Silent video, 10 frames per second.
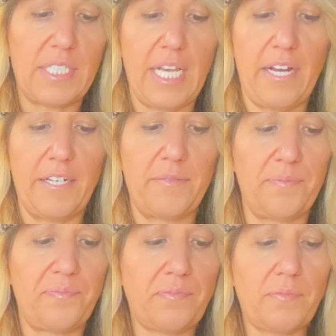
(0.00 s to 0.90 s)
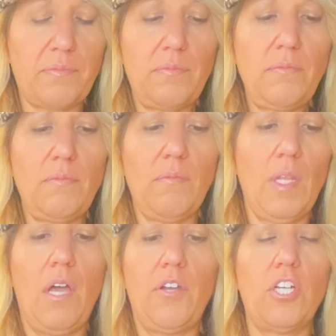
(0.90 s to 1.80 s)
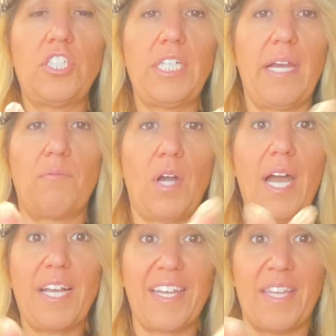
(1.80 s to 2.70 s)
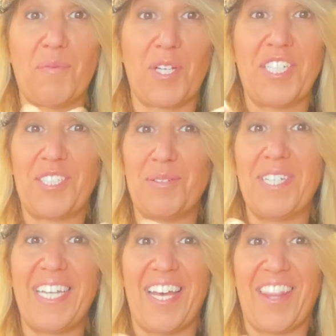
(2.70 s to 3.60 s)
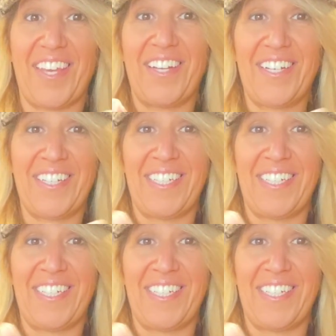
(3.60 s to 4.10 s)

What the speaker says: there on our shamrock. And then we're going to do another.